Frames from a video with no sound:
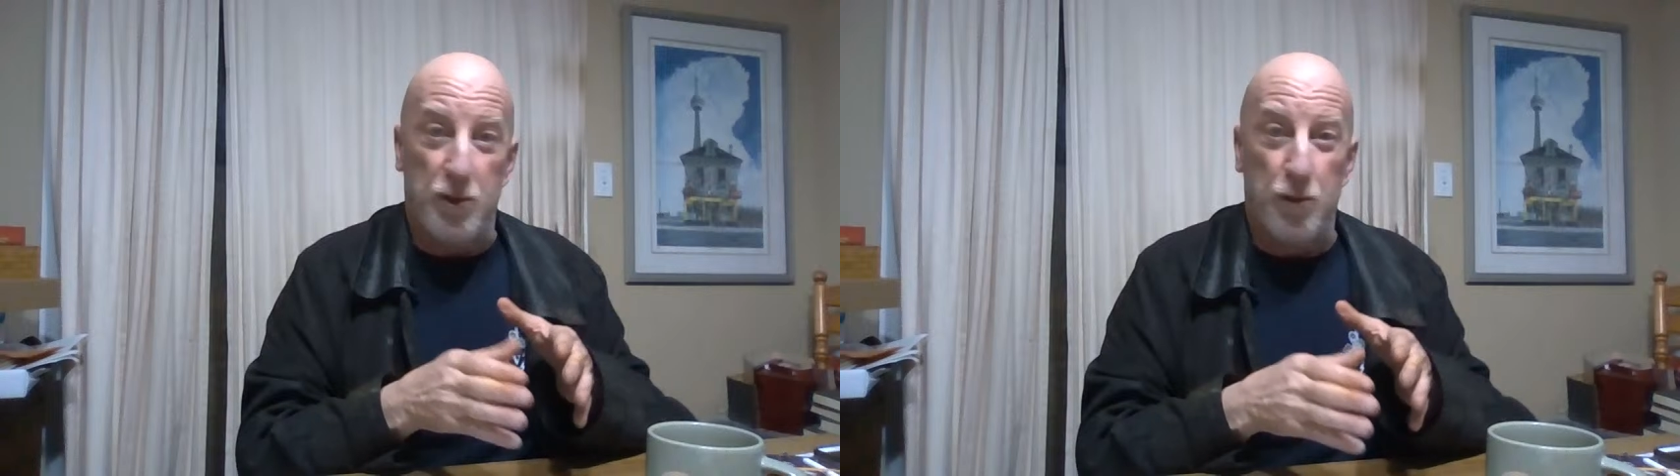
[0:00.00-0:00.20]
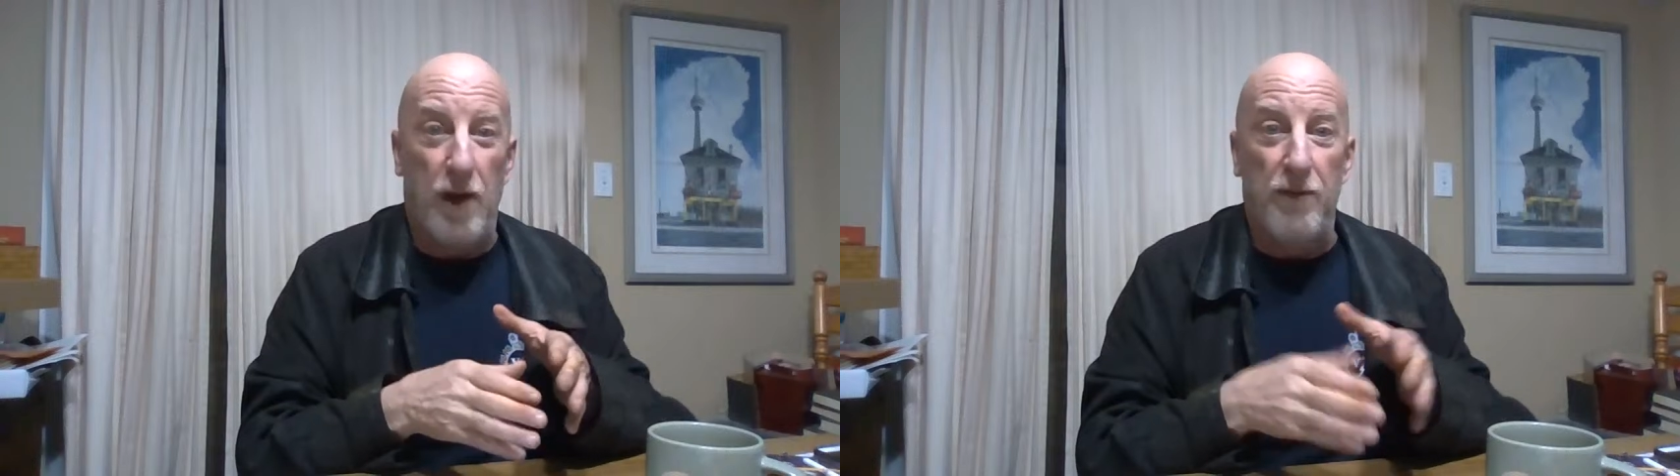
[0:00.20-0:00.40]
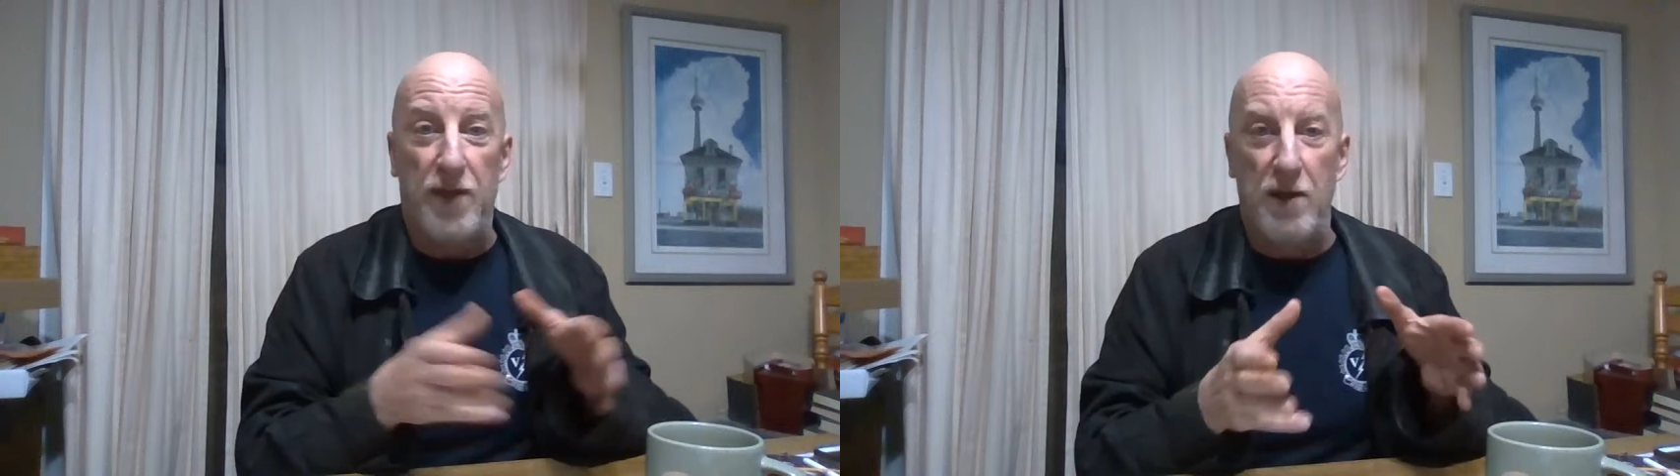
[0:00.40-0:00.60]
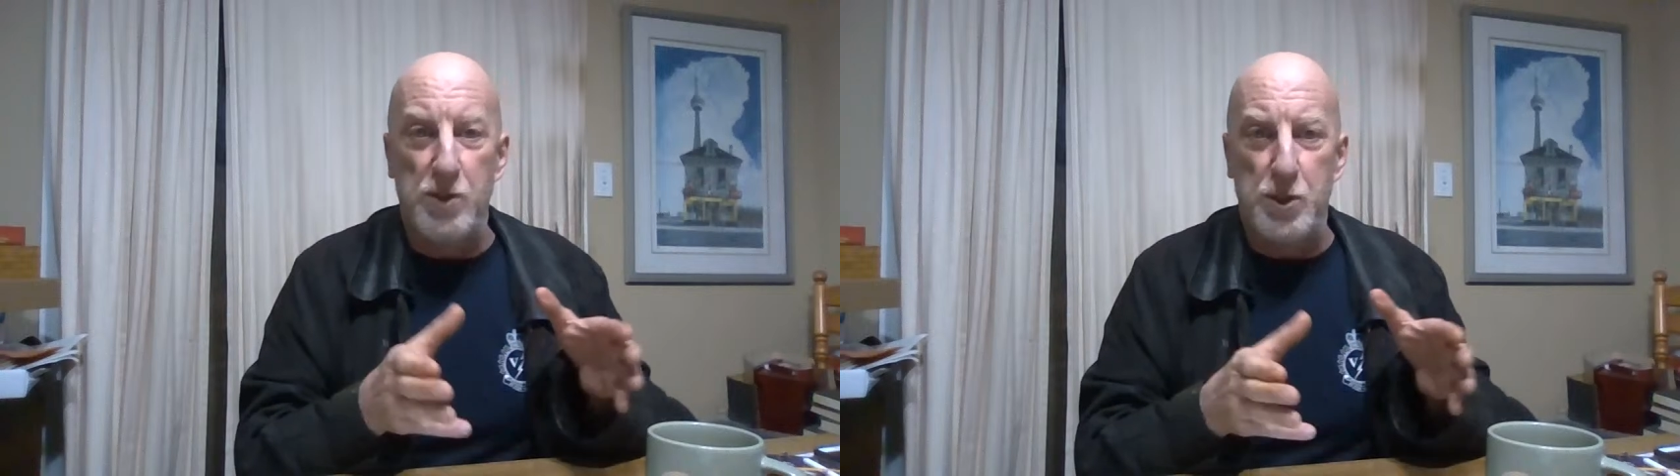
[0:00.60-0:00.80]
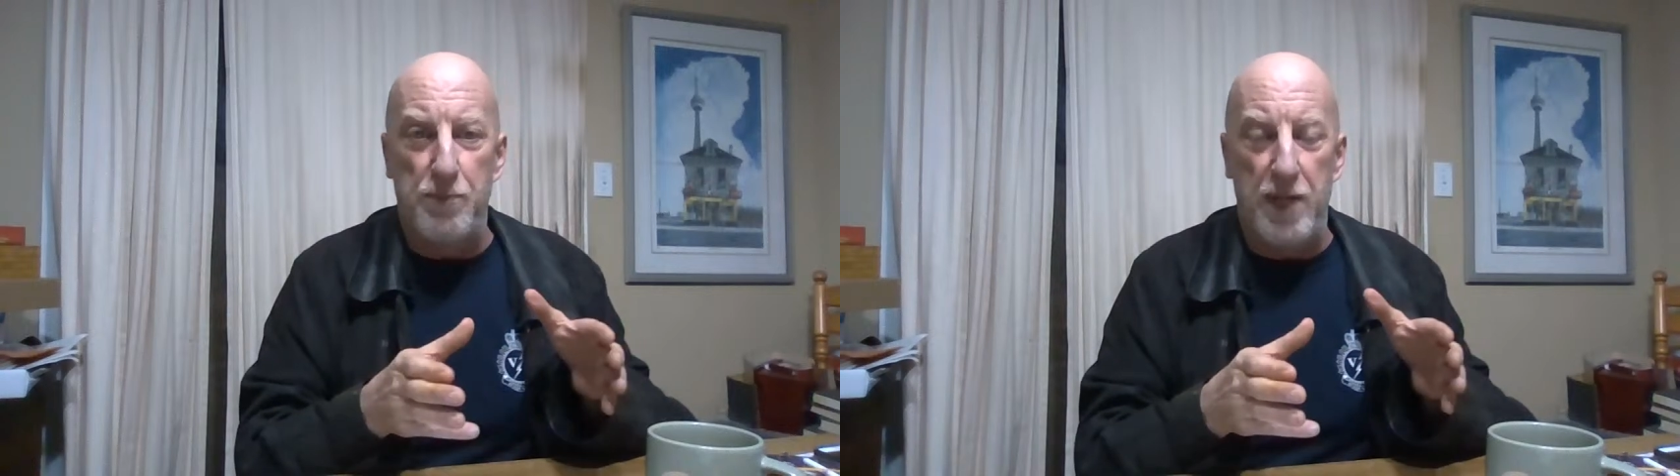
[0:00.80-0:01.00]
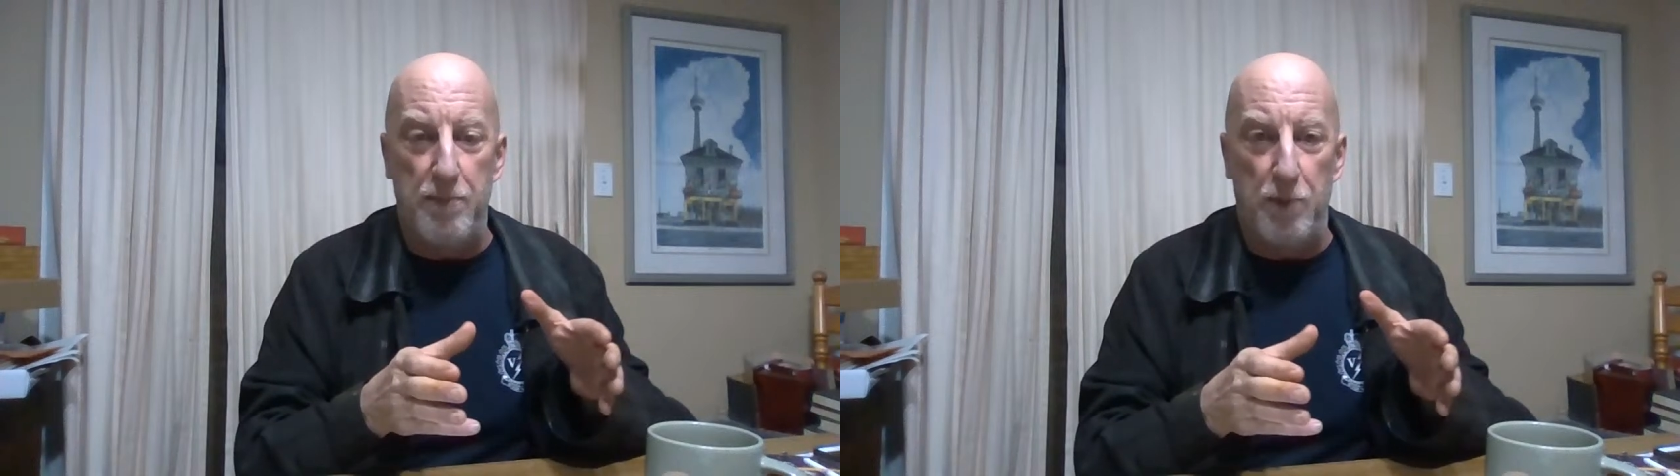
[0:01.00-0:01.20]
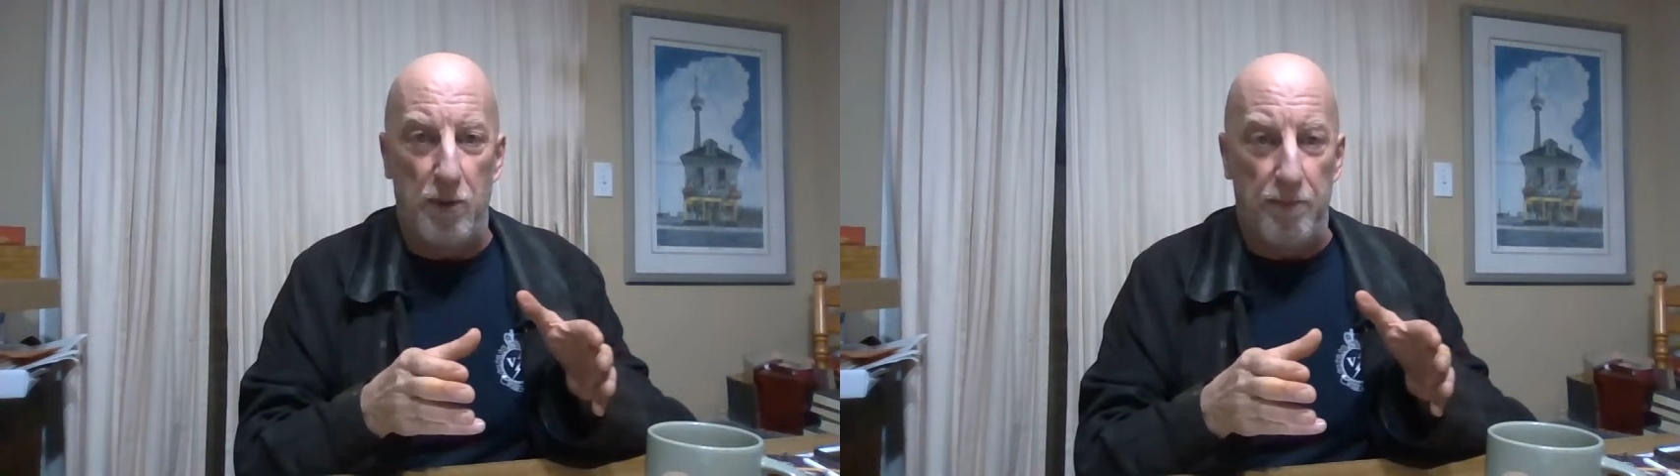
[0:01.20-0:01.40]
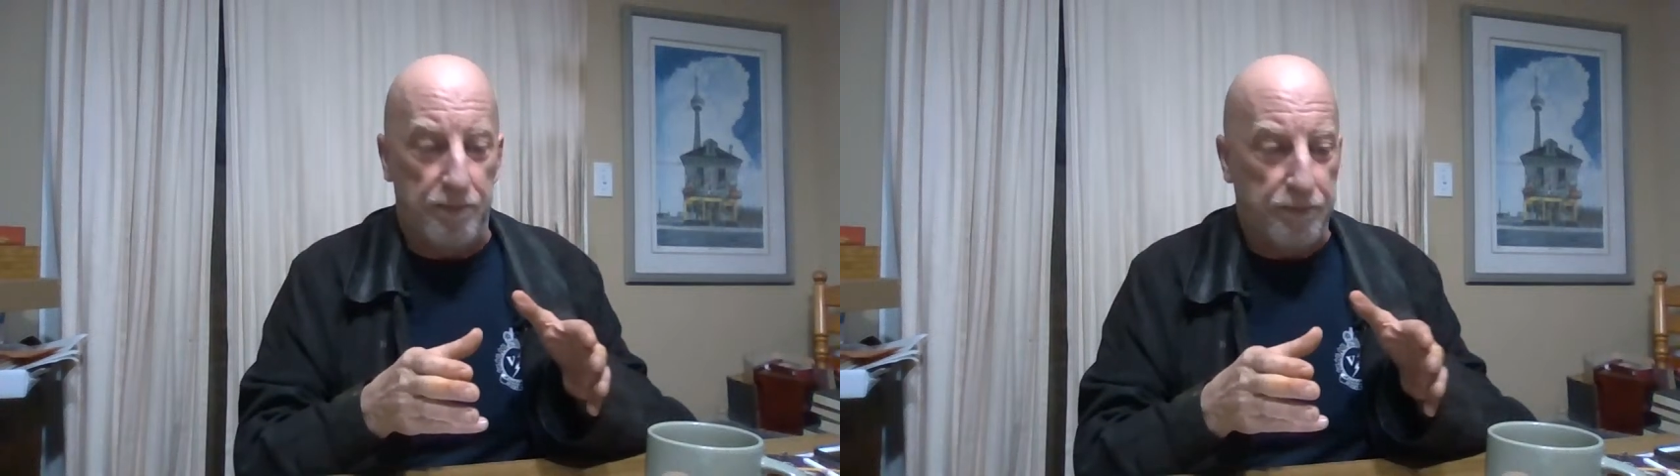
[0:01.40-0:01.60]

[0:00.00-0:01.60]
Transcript: 12,000 people